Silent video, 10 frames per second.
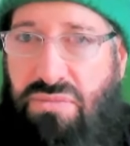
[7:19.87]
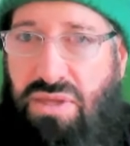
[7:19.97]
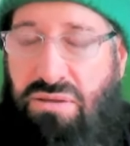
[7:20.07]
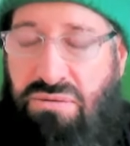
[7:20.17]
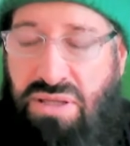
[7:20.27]

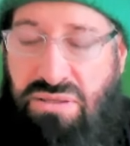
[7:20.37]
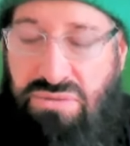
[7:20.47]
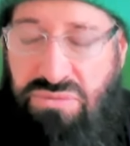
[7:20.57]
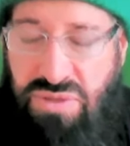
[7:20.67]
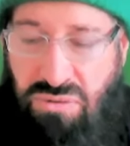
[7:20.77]
You need
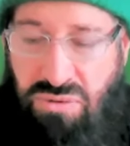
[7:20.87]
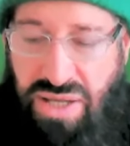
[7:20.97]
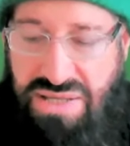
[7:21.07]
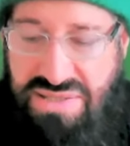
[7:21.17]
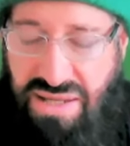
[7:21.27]
to know
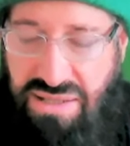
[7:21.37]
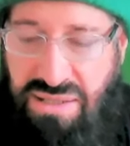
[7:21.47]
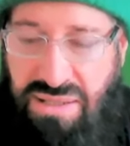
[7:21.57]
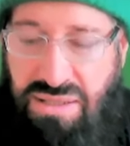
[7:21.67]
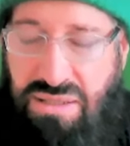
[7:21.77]

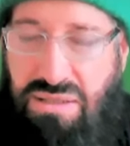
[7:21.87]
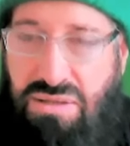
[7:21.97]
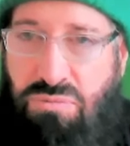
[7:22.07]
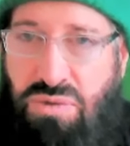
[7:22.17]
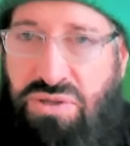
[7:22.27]
exactly
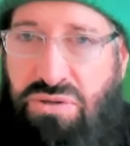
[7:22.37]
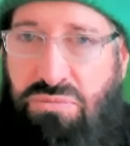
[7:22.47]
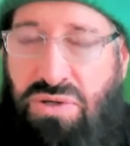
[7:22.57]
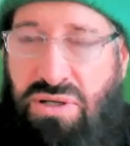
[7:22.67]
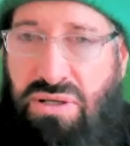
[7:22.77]
what you
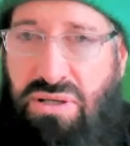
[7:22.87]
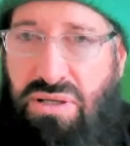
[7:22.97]
want.